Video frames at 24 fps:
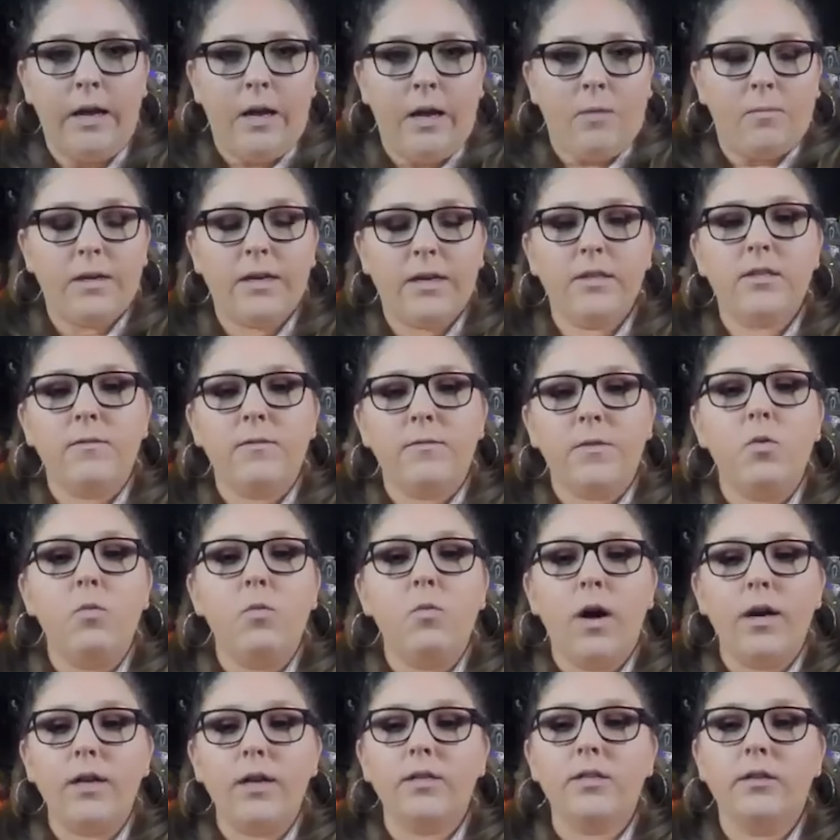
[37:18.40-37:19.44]
Because if you
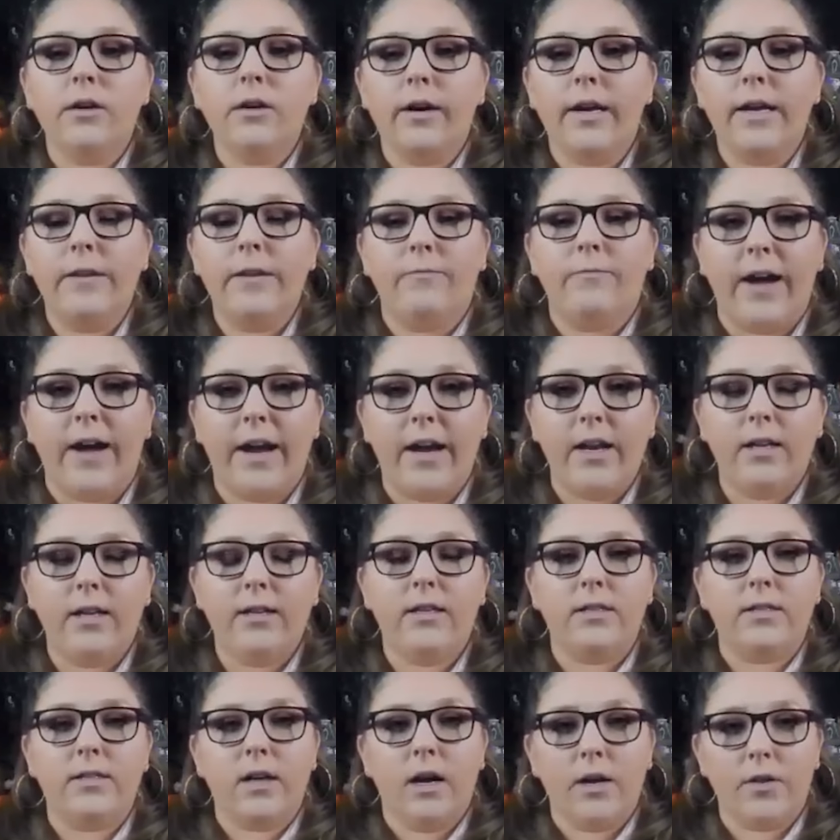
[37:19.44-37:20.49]
want to start inviting
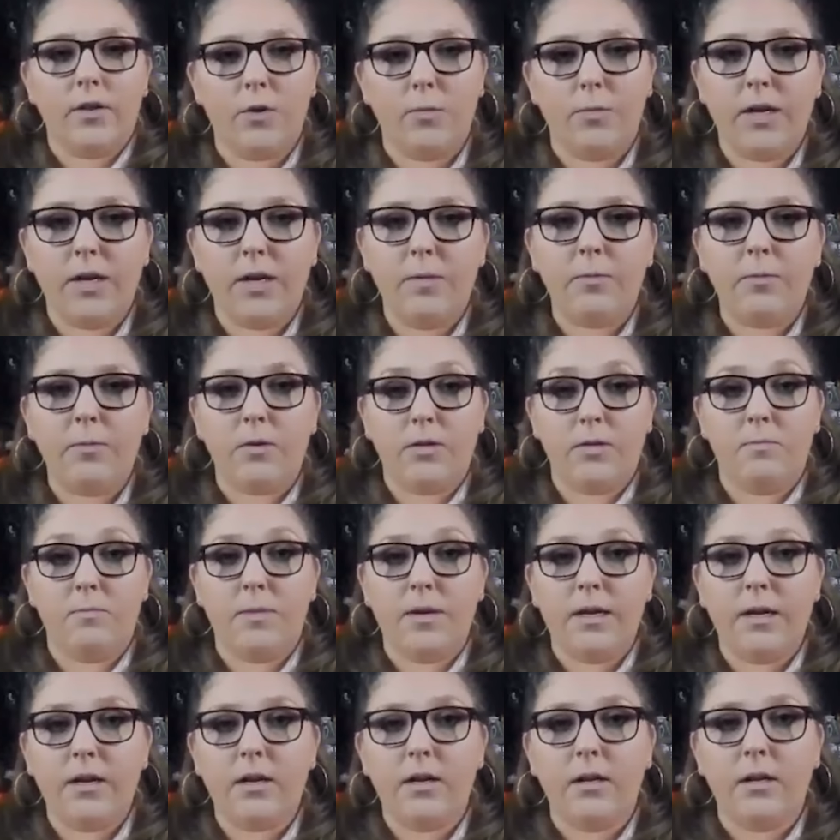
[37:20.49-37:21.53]
these other people to
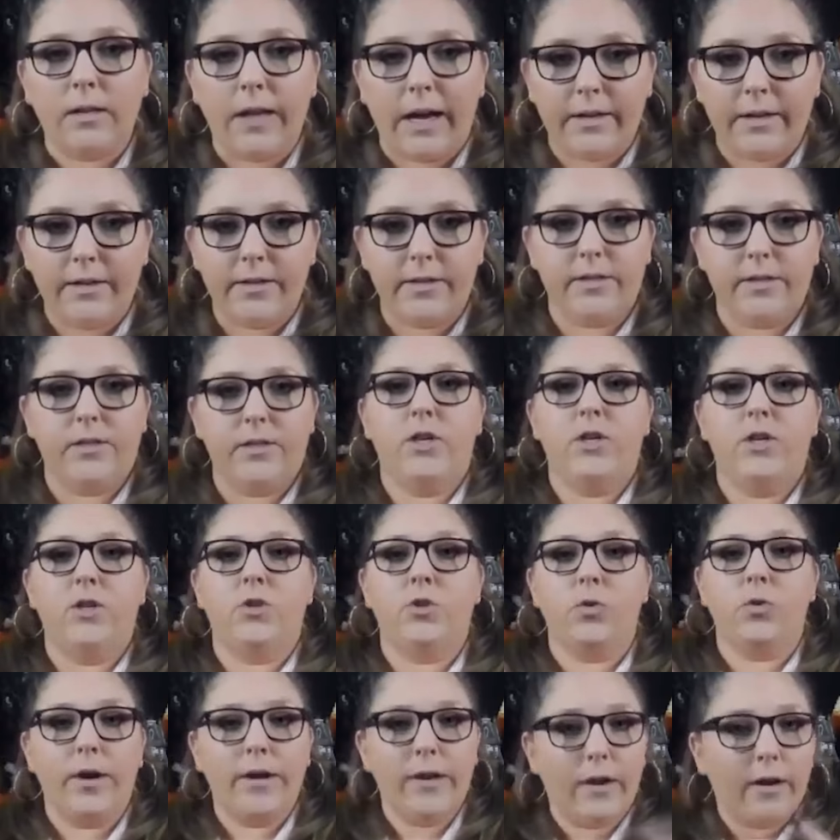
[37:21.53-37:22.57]
be collectors to
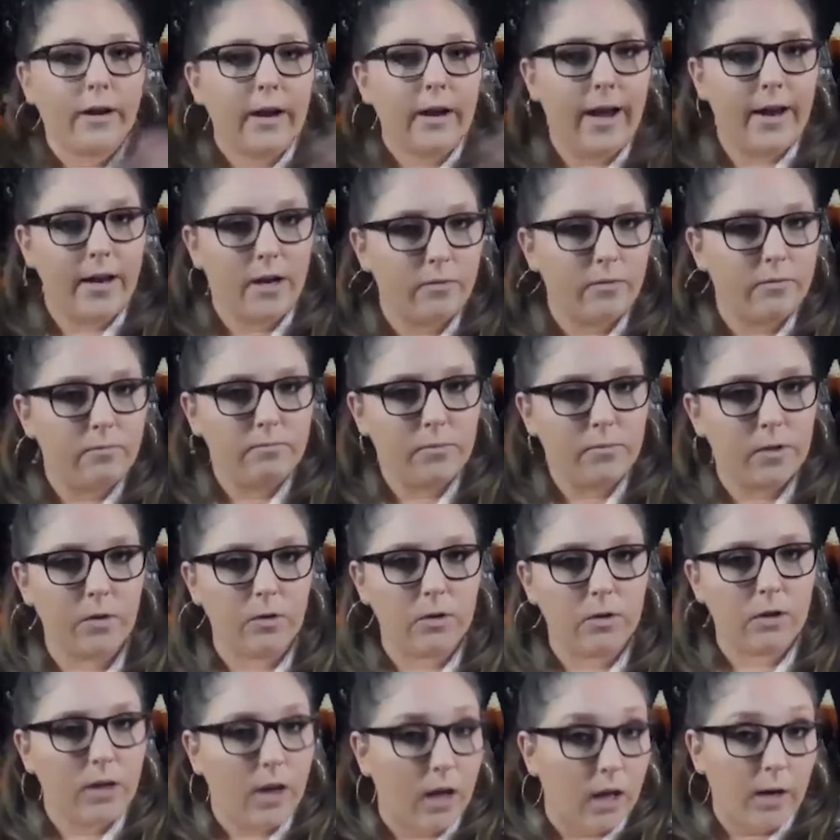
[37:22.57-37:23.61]
join our kind of
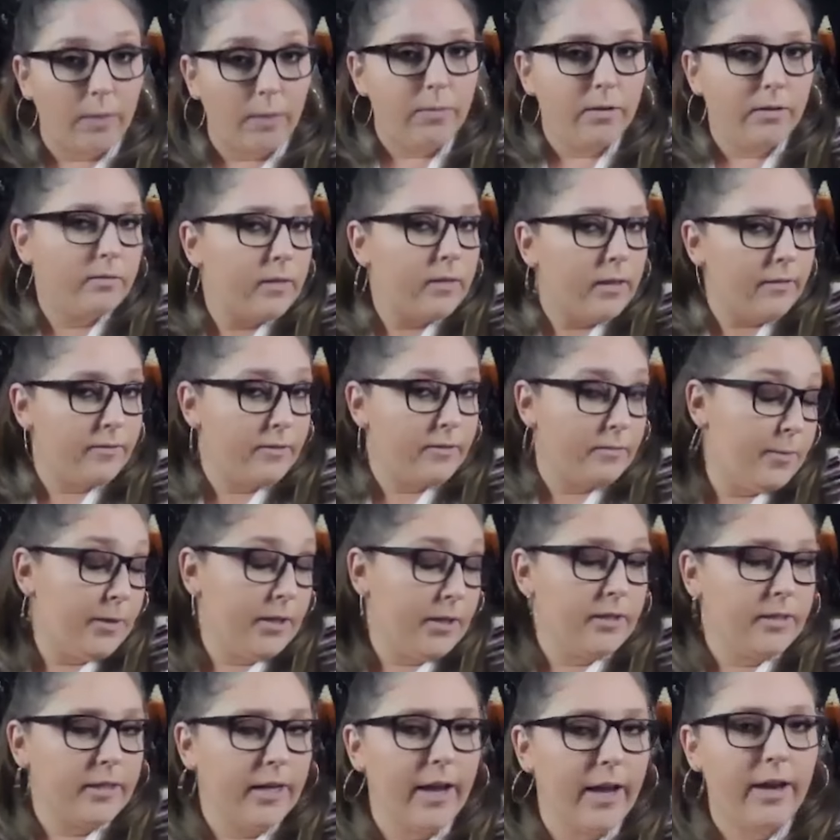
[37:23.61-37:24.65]
little club,
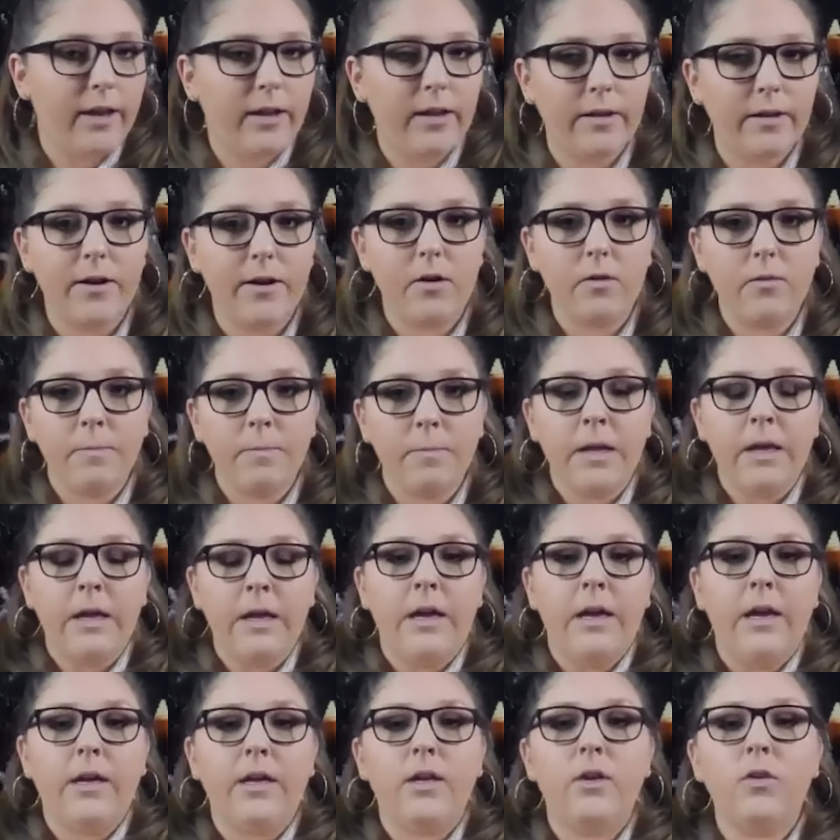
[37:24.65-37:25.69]
per se, you know,
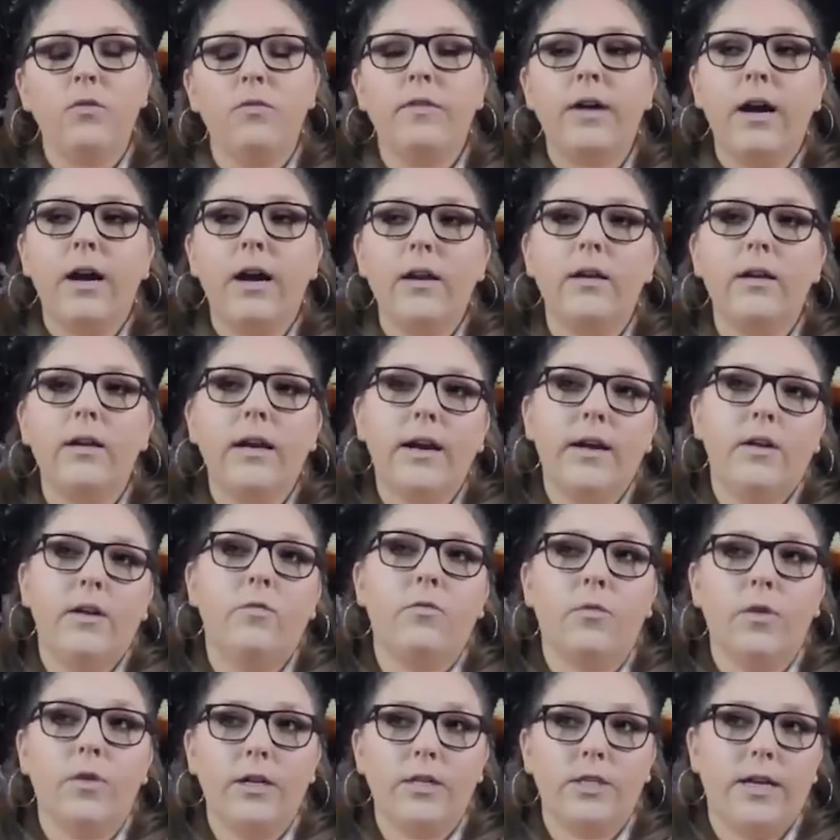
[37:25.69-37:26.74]
you have got to kind
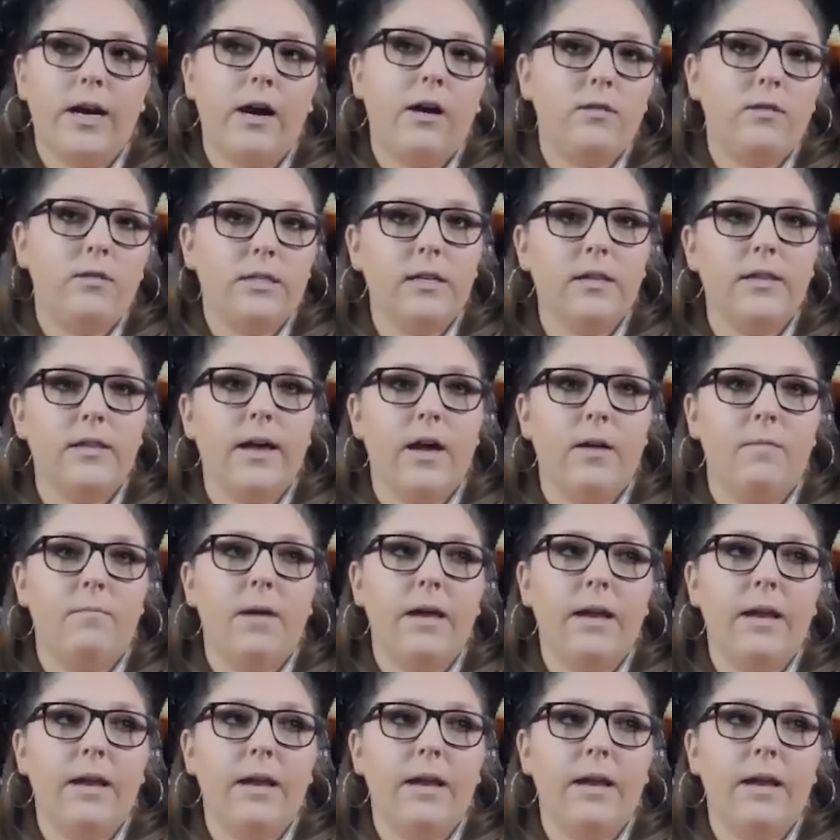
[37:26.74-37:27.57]
of reach out to them.